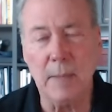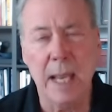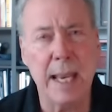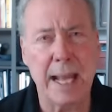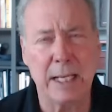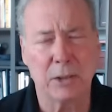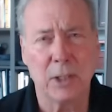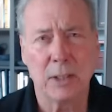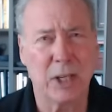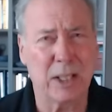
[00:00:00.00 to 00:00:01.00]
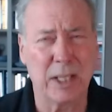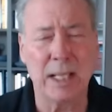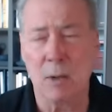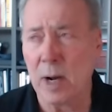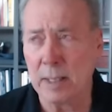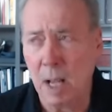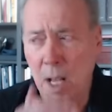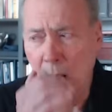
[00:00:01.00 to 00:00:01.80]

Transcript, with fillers: and that is sixteen to one.